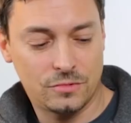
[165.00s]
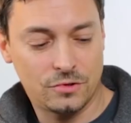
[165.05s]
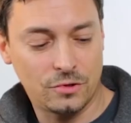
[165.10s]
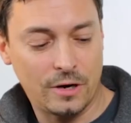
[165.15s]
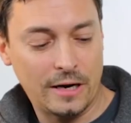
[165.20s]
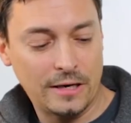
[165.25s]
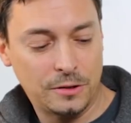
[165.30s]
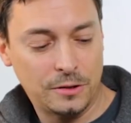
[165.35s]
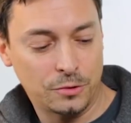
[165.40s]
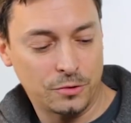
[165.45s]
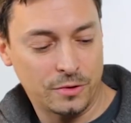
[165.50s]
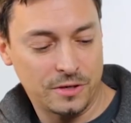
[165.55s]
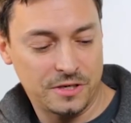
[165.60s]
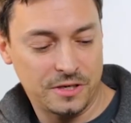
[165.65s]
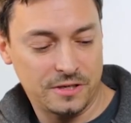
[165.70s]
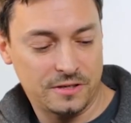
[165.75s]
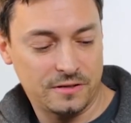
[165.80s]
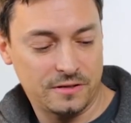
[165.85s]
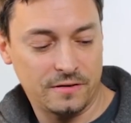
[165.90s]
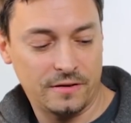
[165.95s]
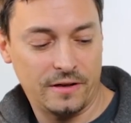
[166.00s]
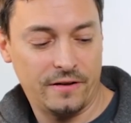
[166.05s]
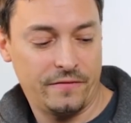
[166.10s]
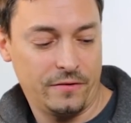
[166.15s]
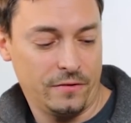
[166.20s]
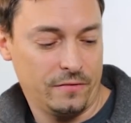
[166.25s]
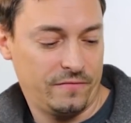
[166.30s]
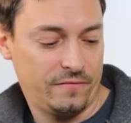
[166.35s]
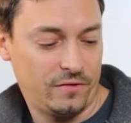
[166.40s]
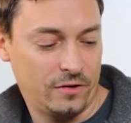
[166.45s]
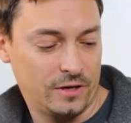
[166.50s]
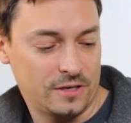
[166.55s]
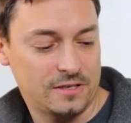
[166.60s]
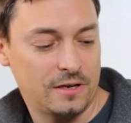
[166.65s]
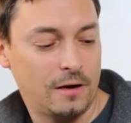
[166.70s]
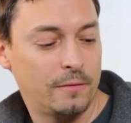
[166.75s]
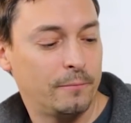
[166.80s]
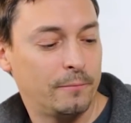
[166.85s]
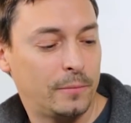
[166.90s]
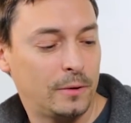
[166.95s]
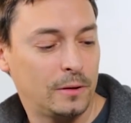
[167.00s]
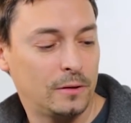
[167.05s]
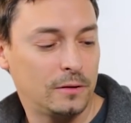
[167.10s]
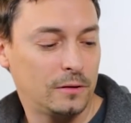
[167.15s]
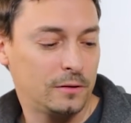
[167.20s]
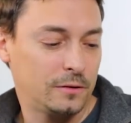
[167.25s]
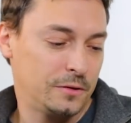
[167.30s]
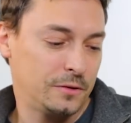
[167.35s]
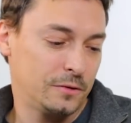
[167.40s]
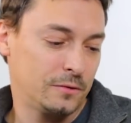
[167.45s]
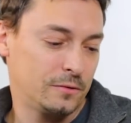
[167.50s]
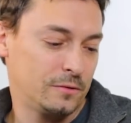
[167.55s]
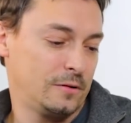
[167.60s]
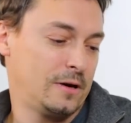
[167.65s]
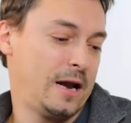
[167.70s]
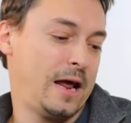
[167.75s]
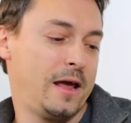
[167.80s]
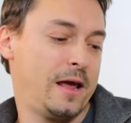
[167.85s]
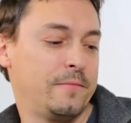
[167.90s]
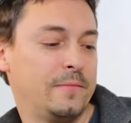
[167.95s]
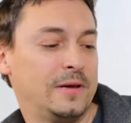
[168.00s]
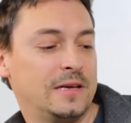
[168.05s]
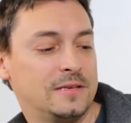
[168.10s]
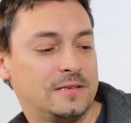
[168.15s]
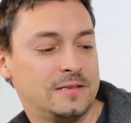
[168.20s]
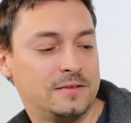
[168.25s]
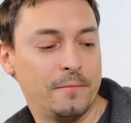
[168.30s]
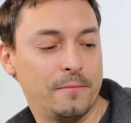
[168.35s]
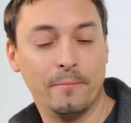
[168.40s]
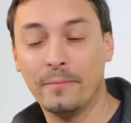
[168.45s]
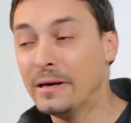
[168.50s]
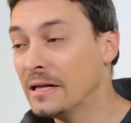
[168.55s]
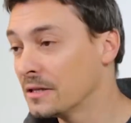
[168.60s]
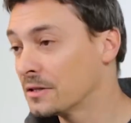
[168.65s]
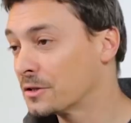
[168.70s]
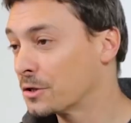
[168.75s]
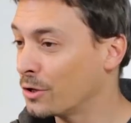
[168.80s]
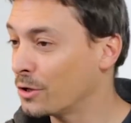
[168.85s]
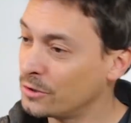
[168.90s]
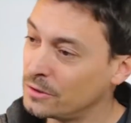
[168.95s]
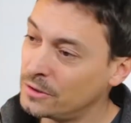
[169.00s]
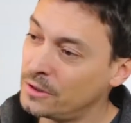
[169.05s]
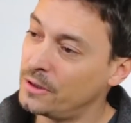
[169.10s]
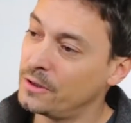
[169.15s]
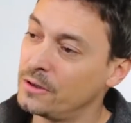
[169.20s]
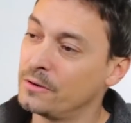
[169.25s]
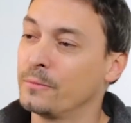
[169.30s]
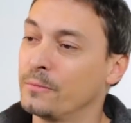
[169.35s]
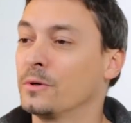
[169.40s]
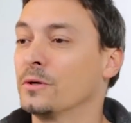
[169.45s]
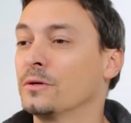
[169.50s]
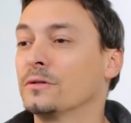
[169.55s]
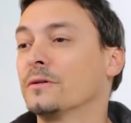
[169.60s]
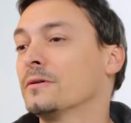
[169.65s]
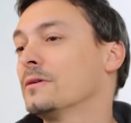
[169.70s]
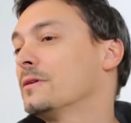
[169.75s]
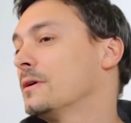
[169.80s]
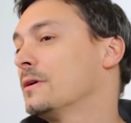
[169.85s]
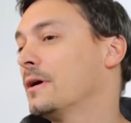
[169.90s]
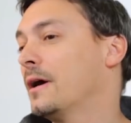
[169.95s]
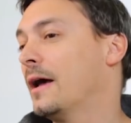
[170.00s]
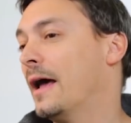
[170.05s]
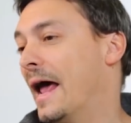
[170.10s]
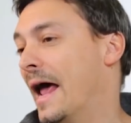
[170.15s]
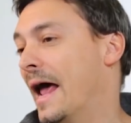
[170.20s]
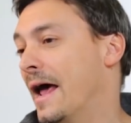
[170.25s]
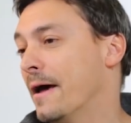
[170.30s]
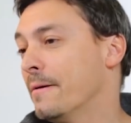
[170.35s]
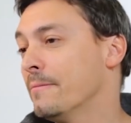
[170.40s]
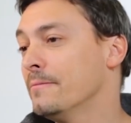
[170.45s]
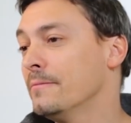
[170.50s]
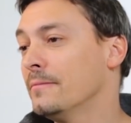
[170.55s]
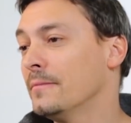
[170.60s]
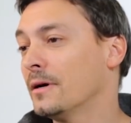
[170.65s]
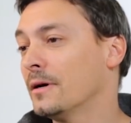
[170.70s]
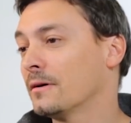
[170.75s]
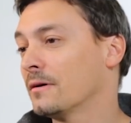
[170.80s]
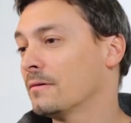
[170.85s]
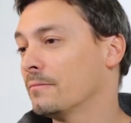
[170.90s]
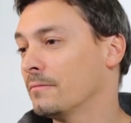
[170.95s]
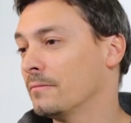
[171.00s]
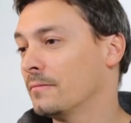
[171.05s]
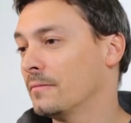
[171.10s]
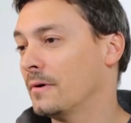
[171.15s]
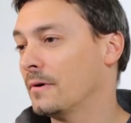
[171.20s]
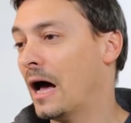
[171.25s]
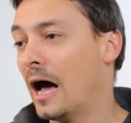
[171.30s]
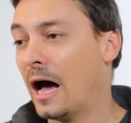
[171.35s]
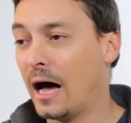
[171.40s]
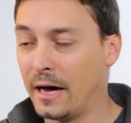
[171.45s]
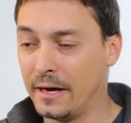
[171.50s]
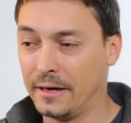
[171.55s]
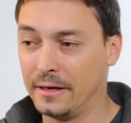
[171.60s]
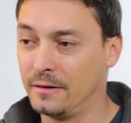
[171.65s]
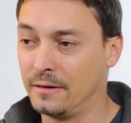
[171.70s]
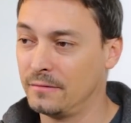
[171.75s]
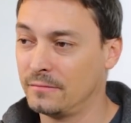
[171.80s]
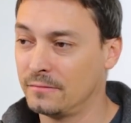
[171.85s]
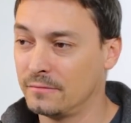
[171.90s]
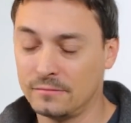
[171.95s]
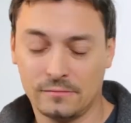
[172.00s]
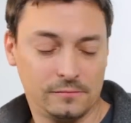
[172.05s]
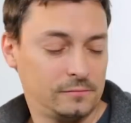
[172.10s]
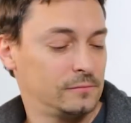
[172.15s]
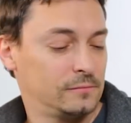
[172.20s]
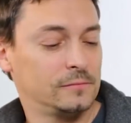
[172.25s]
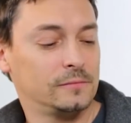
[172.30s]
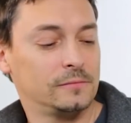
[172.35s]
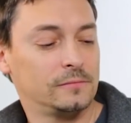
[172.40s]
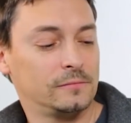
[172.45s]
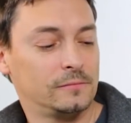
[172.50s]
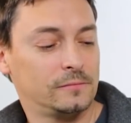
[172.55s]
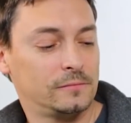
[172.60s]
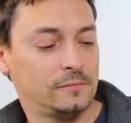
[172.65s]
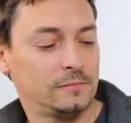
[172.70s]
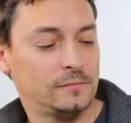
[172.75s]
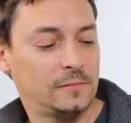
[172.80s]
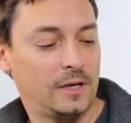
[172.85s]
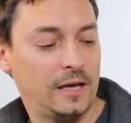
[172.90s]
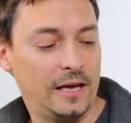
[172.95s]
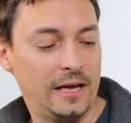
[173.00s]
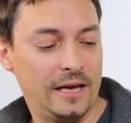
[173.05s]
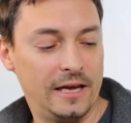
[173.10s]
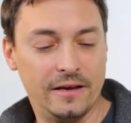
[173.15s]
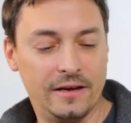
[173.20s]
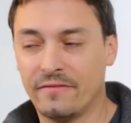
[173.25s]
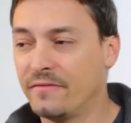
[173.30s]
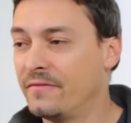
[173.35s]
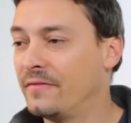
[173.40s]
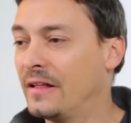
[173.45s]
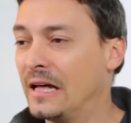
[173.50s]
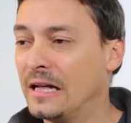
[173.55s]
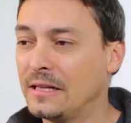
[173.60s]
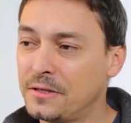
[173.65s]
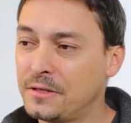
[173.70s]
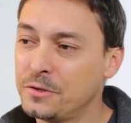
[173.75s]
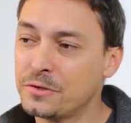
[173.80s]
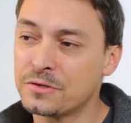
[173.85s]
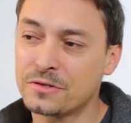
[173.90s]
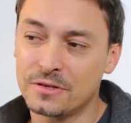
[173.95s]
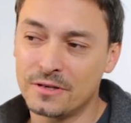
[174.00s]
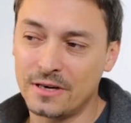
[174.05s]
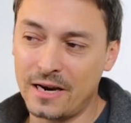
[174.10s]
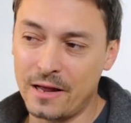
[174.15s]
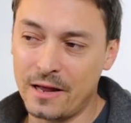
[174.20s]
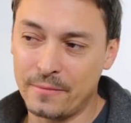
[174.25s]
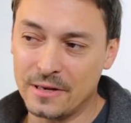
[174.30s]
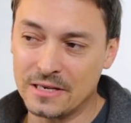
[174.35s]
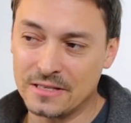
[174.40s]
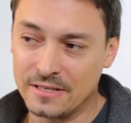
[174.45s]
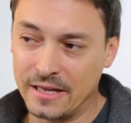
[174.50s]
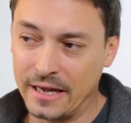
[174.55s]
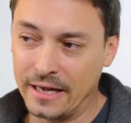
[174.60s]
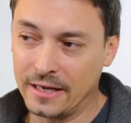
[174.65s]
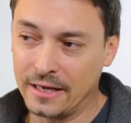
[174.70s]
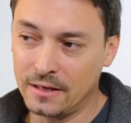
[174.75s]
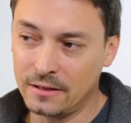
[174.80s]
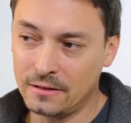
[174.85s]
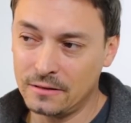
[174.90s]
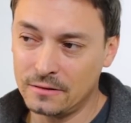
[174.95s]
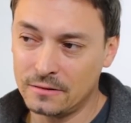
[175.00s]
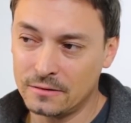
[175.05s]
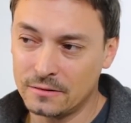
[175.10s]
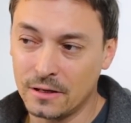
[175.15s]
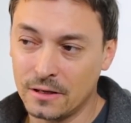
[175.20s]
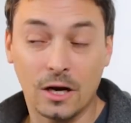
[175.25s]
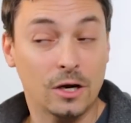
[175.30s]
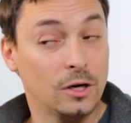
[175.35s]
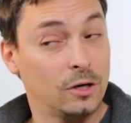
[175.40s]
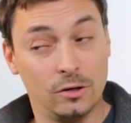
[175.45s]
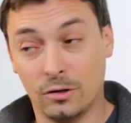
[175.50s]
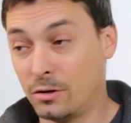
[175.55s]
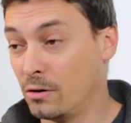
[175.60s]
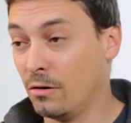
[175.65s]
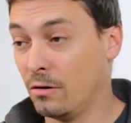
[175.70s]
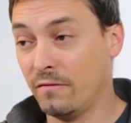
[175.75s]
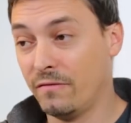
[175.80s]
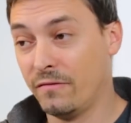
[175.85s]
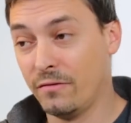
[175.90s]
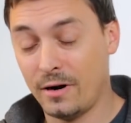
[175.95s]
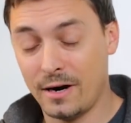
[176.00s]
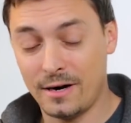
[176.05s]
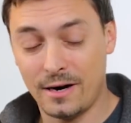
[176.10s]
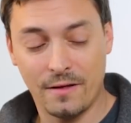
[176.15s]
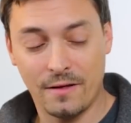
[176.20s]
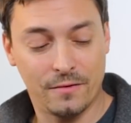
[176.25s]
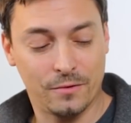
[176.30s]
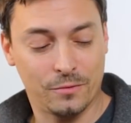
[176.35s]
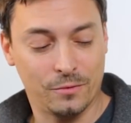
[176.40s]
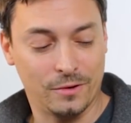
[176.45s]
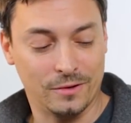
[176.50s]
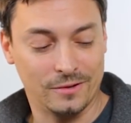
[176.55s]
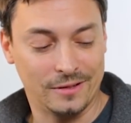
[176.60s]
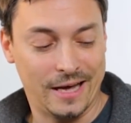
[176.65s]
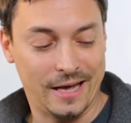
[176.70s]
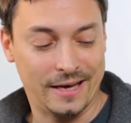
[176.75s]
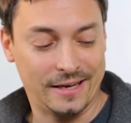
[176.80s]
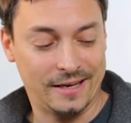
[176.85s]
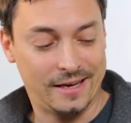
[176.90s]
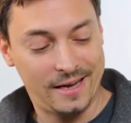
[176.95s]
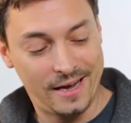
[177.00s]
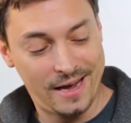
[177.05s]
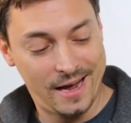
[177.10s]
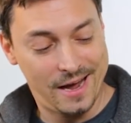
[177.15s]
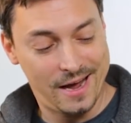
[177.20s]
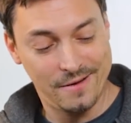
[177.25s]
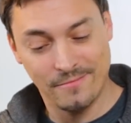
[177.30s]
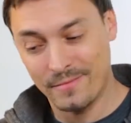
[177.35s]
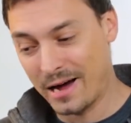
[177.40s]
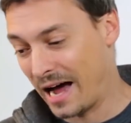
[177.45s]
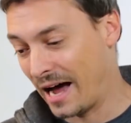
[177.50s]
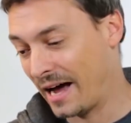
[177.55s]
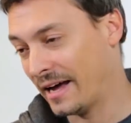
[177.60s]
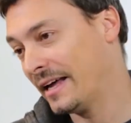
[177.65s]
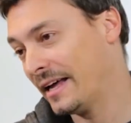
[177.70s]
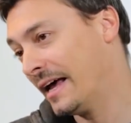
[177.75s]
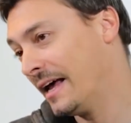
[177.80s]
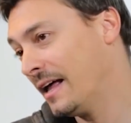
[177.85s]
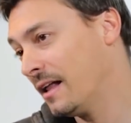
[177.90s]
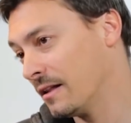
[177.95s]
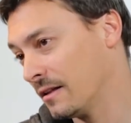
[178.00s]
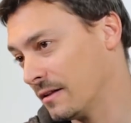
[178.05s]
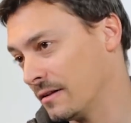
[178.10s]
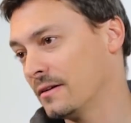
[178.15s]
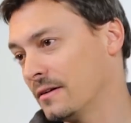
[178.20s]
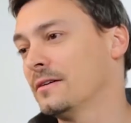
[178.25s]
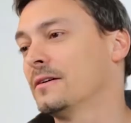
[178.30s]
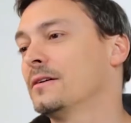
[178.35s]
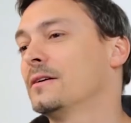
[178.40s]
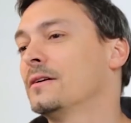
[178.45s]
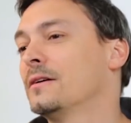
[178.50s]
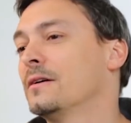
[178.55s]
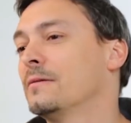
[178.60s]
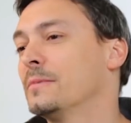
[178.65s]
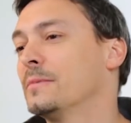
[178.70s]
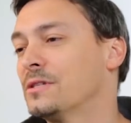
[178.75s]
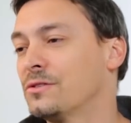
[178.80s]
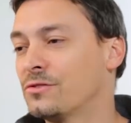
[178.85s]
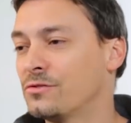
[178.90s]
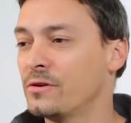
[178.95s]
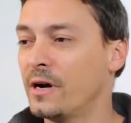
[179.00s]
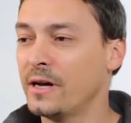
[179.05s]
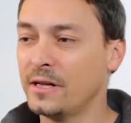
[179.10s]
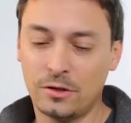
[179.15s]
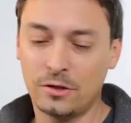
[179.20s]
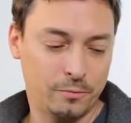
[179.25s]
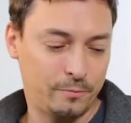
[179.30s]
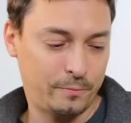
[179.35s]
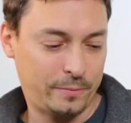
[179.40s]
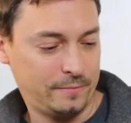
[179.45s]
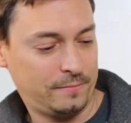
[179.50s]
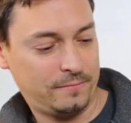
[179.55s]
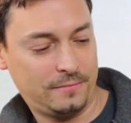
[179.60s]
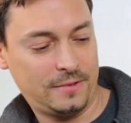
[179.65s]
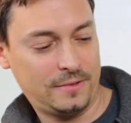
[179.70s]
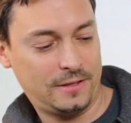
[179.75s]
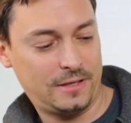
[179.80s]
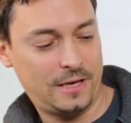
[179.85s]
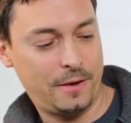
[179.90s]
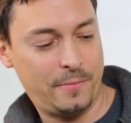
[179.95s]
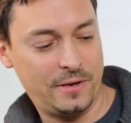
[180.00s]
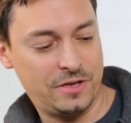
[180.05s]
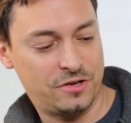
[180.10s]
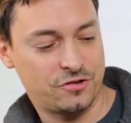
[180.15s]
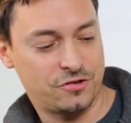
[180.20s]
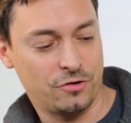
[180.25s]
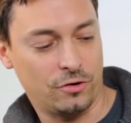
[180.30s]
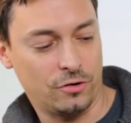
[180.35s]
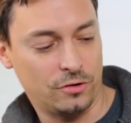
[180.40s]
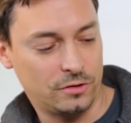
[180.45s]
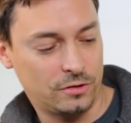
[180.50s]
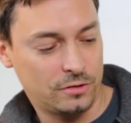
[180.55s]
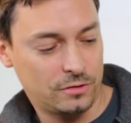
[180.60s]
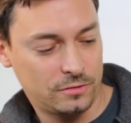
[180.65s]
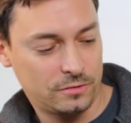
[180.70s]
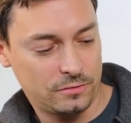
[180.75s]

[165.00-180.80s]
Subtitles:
try to register. If you, for example, your name is Milton, you put M-I. If that username is taken, go for another one like M-I-L. But try to keep it short.